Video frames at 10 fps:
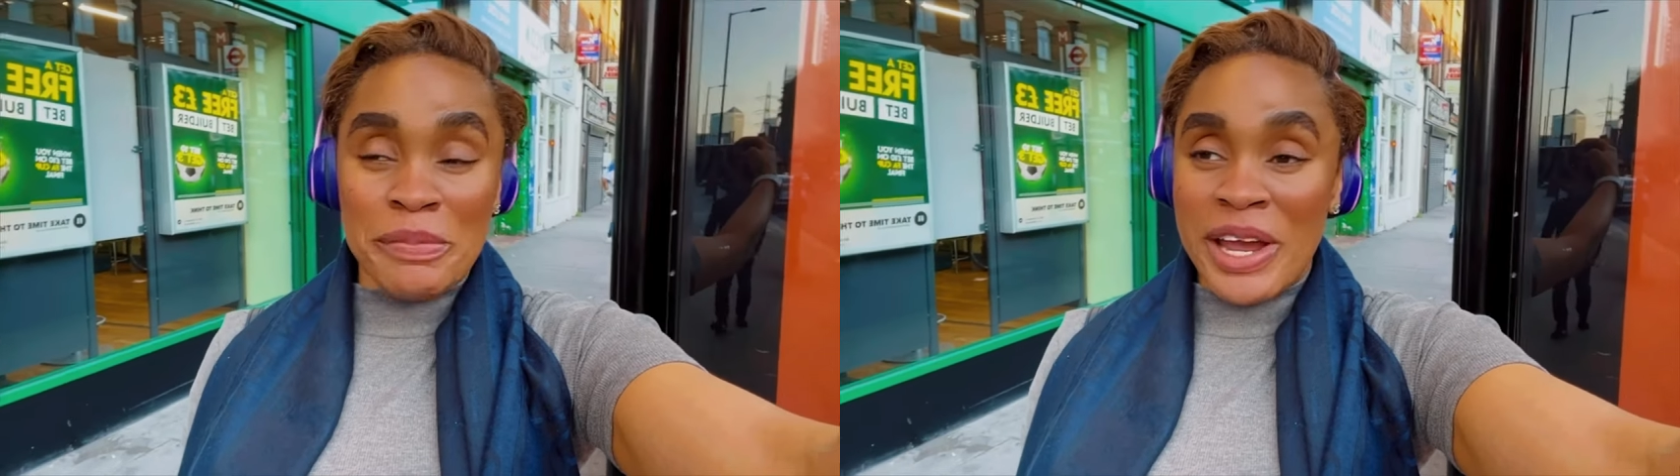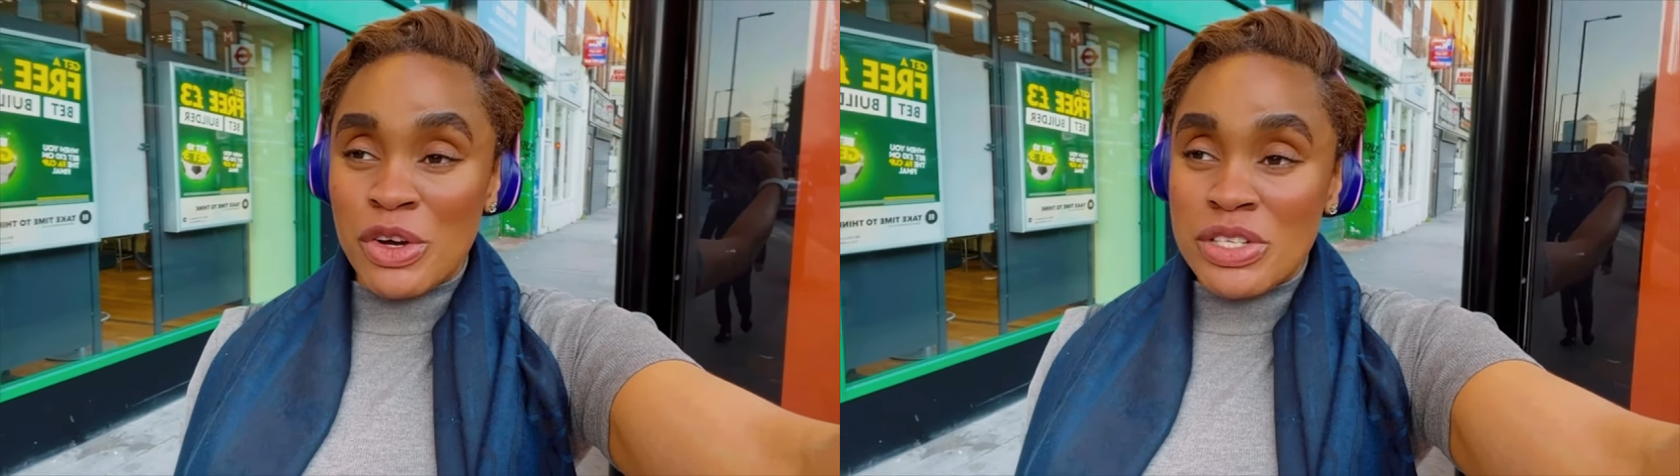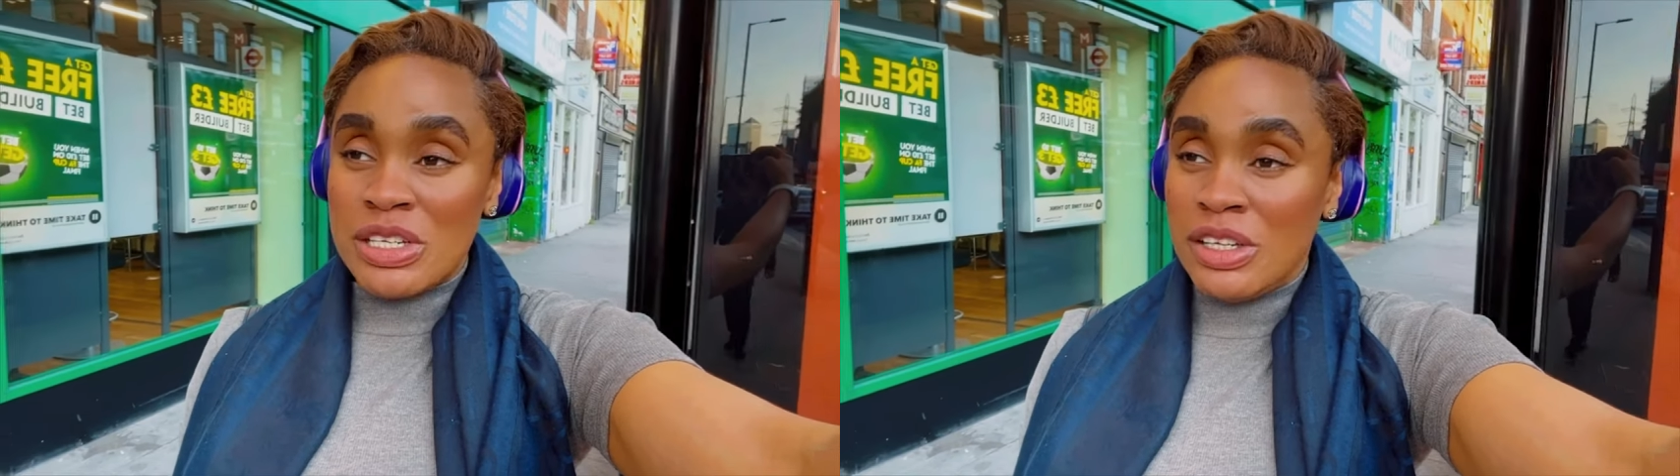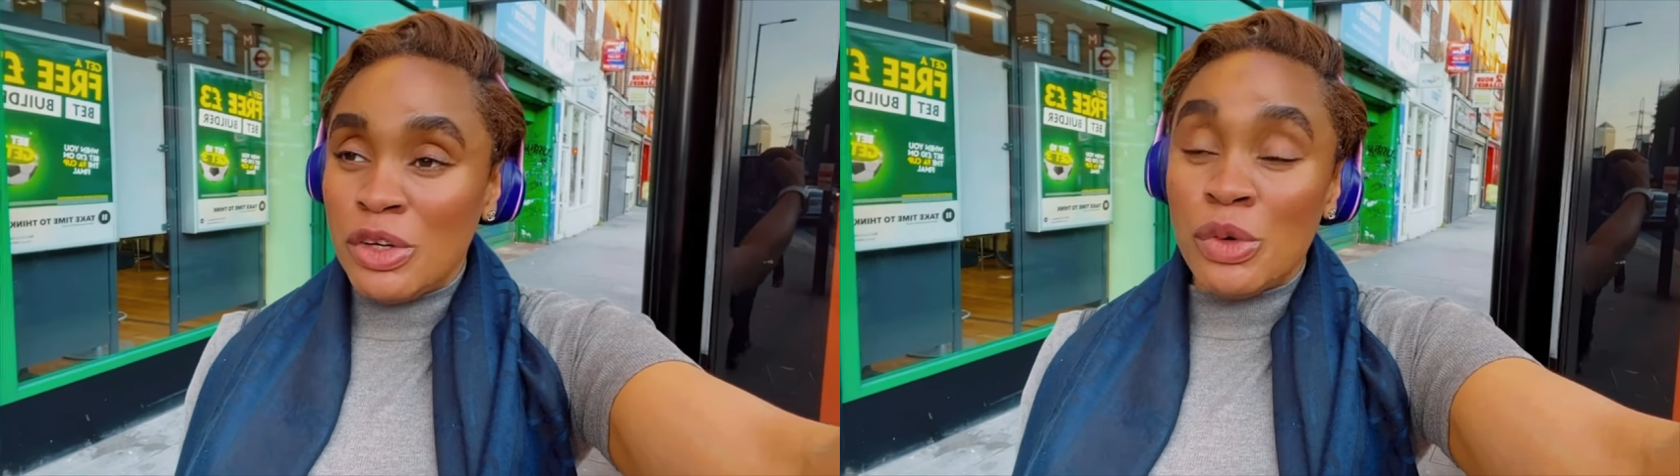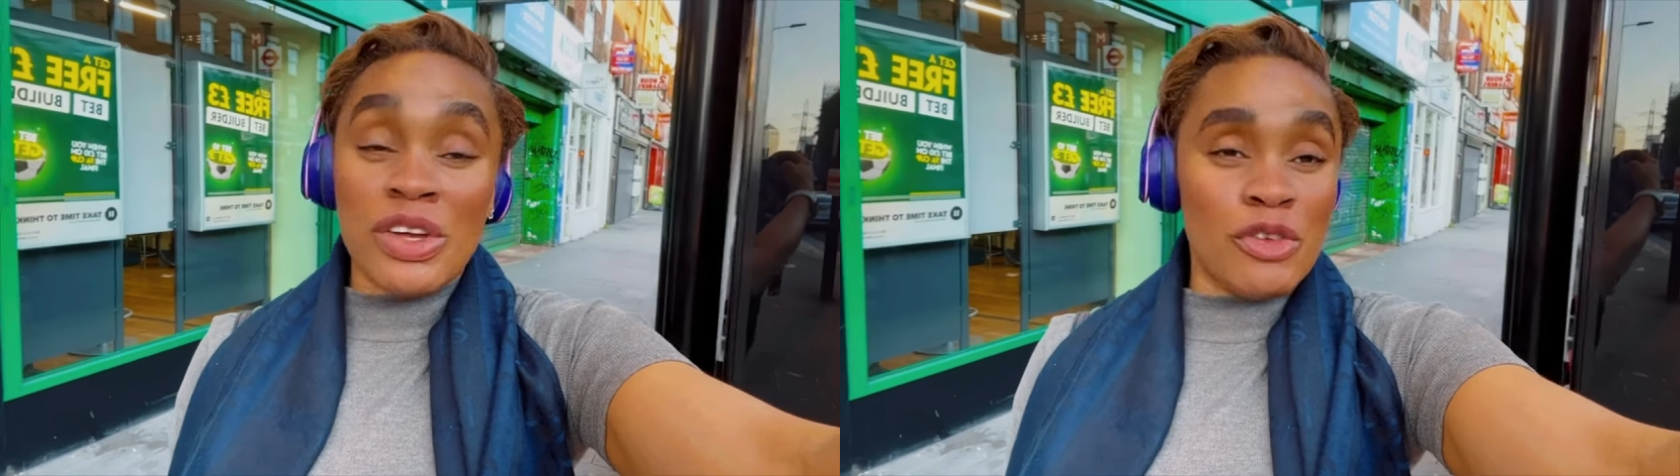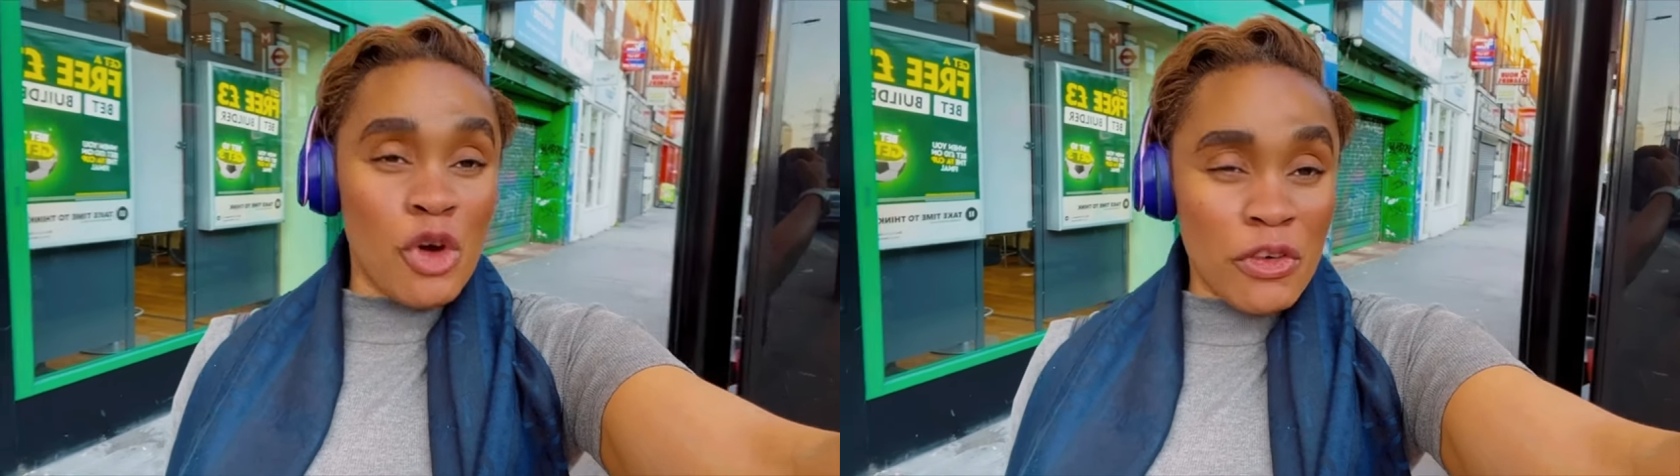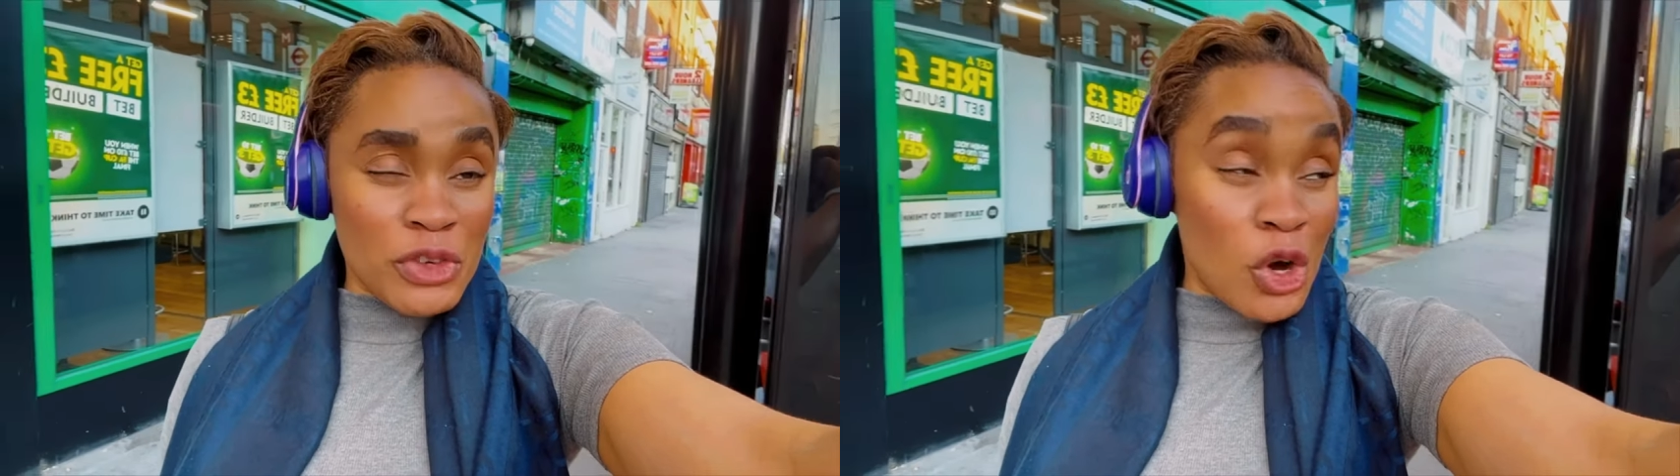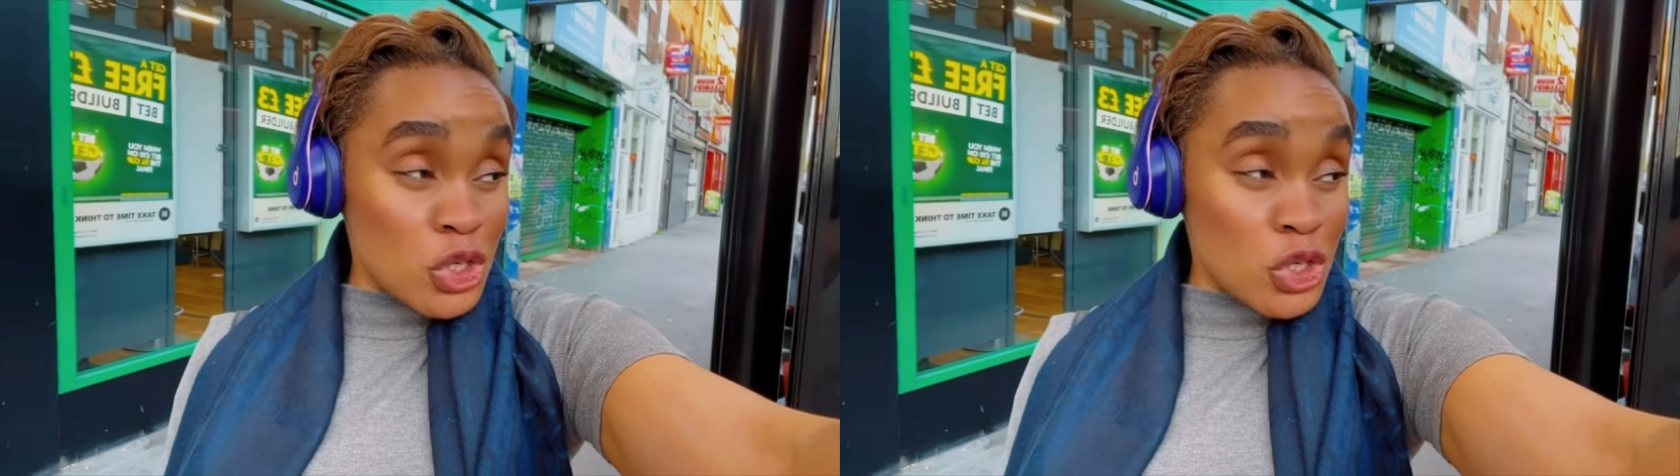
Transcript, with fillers: by Korty EO.